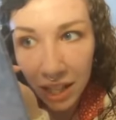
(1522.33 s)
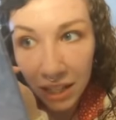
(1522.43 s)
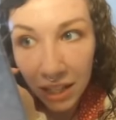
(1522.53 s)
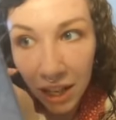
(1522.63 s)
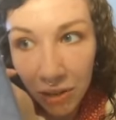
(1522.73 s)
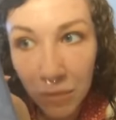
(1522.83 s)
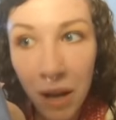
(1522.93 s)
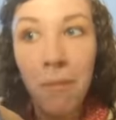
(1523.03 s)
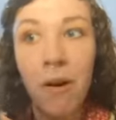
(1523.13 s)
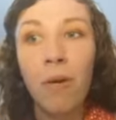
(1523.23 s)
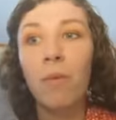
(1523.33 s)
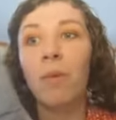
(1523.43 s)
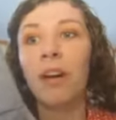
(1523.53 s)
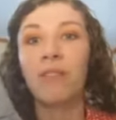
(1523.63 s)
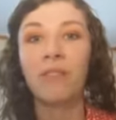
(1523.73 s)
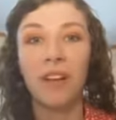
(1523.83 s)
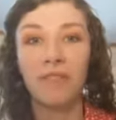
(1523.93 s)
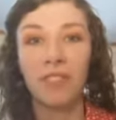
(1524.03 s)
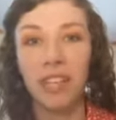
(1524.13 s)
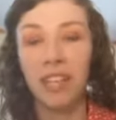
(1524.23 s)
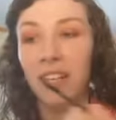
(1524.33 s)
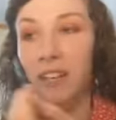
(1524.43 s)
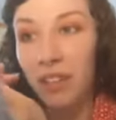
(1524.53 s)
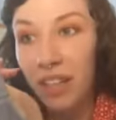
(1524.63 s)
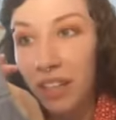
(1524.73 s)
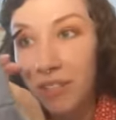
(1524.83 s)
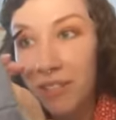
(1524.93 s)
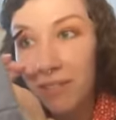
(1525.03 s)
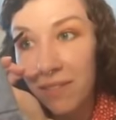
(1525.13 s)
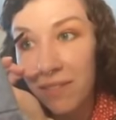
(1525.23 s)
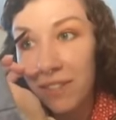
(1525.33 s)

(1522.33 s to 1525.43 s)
And Kels, my mom would have loved seeing your videos.